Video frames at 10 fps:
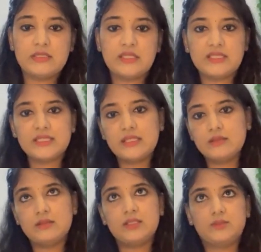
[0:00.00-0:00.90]
tricks
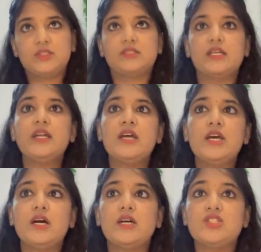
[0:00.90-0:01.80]
and tips is that
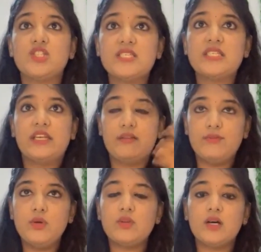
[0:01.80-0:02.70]
just
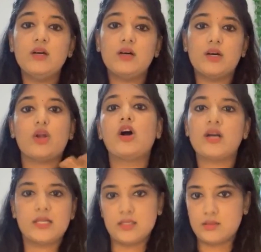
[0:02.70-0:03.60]
review the
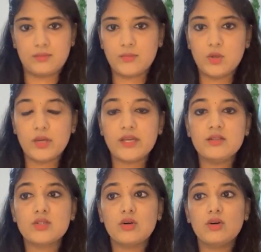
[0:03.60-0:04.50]
wrong answer. Okay,
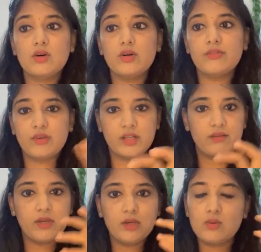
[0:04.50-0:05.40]
so if you are
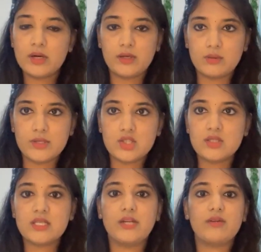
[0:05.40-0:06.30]
giving 200
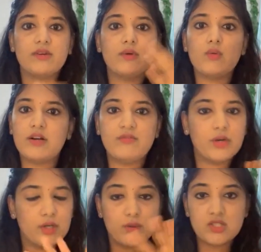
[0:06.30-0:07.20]
questions and you have given
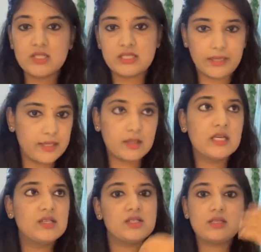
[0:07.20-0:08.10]
140 questions right,
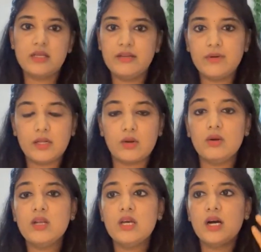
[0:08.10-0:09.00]
just leave it
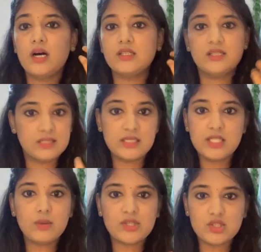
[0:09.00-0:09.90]
alone. The
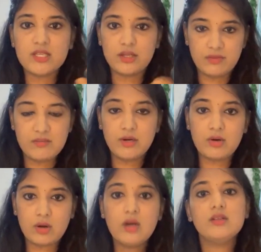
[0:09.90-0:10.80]
60 questions that you have given
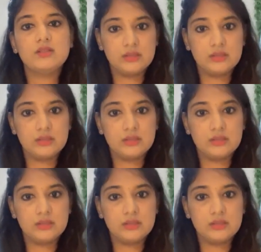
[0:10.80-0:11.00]
wrong,